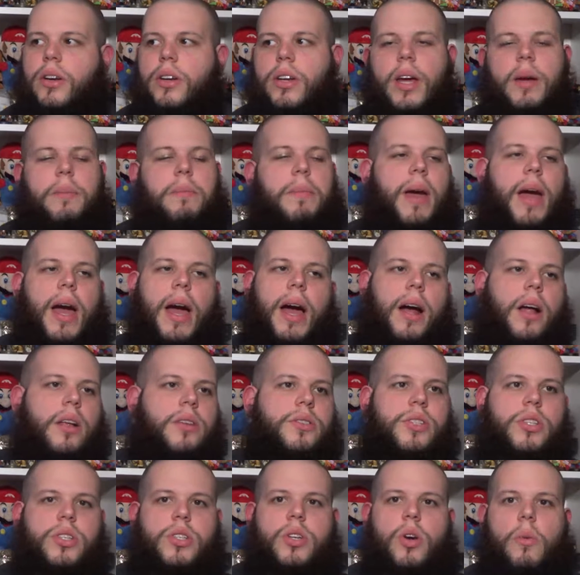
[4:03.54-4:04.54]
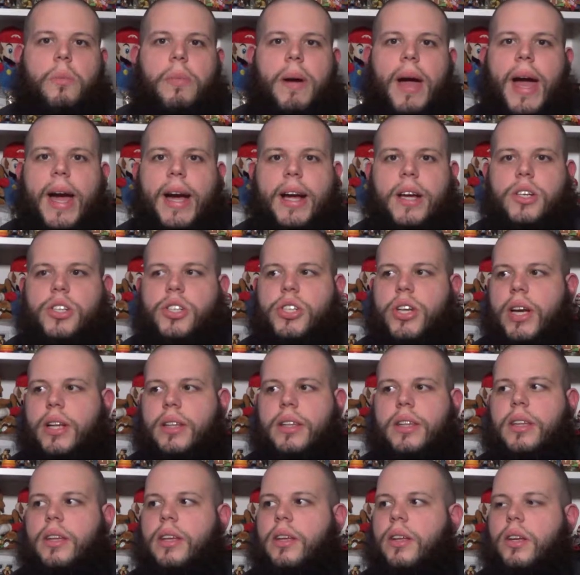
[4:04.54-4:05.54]
and you're like, man, I'll just go back and
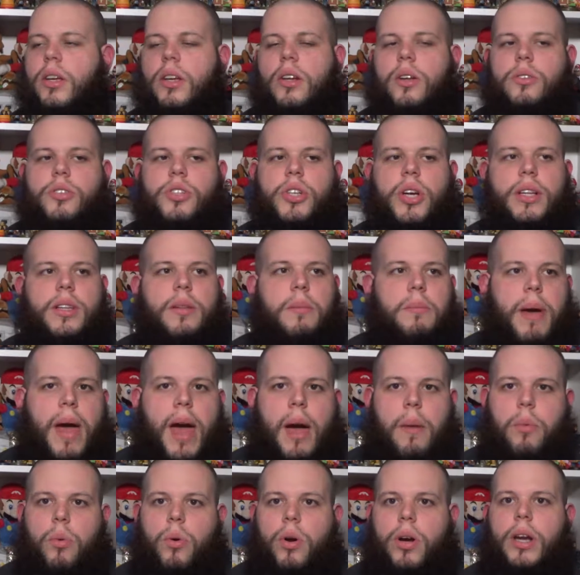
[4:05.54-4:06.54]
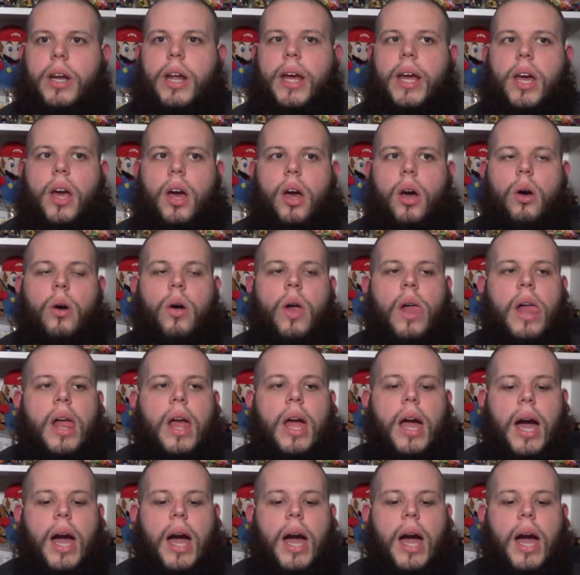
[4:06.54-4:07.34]
check the map, where can I go?